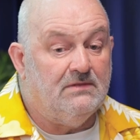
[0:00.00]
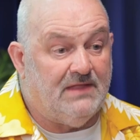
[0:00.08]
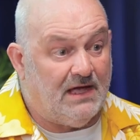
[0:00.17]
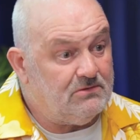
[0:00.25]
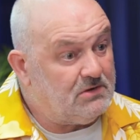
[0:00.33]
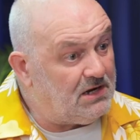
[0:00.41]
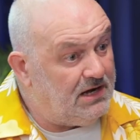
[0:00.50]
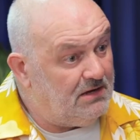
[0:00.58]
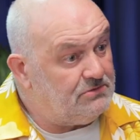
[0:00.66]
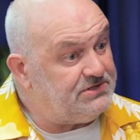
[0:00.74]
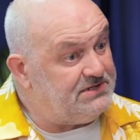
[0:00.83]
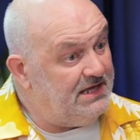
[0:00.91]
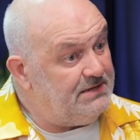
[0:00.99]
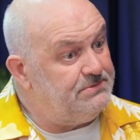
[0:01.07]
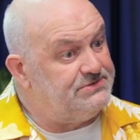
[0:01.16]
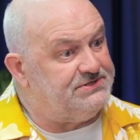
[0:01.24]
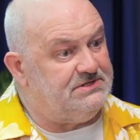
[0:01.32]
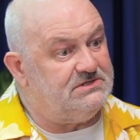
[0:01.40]
Now cloud
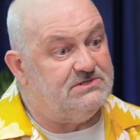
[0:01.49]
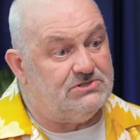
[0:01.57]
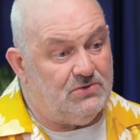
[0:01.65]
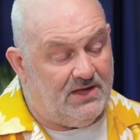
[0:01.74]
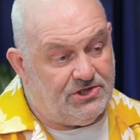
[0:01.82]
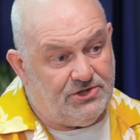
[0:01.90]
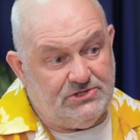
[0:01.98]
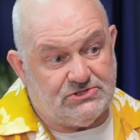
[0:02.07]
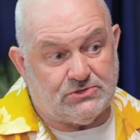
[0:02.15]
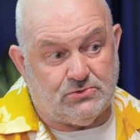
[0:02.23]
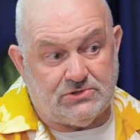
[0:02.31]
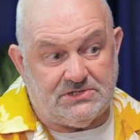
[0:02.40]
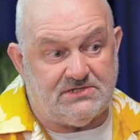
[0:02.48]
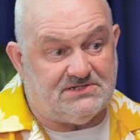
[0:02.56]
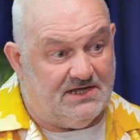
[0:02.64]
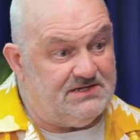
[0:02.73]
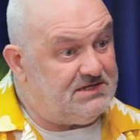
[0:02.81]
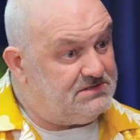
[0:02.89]
enables it to actually store this
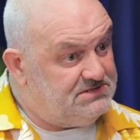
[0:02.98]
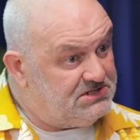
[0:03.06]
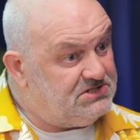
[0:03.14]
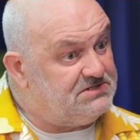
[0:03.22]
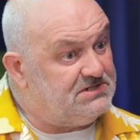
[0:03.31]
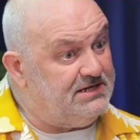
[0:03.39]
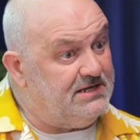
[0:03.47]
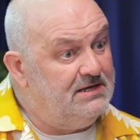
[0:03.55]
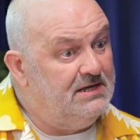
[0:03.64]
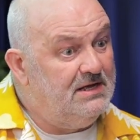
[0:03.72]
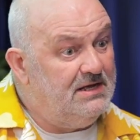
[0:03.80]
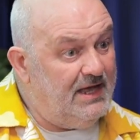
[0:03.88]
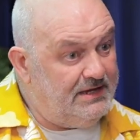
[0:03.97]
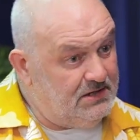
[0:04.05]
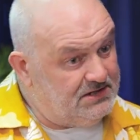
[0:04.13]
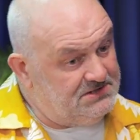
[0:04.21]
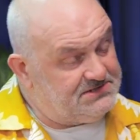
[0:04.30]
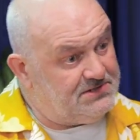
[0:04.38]
data digitally, and
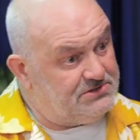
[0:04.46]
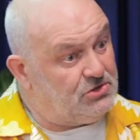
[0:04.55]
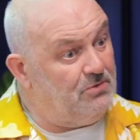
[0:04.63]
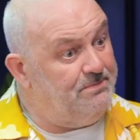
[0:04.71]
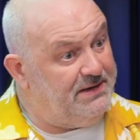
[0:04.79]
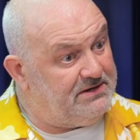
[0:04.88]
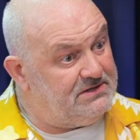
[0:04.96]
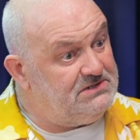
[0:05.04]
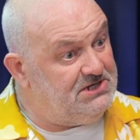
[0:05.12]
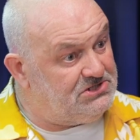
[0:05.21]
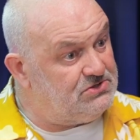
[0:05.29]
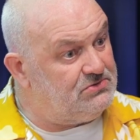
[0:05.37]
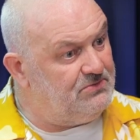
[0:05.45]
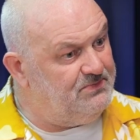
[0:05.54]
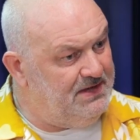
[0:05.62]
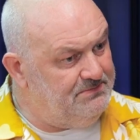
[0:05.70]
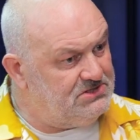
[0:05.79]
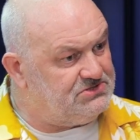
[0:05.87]
you can start comparing digital
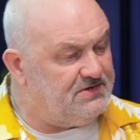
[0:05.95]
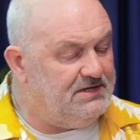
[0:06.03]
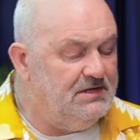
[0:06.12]
imagery.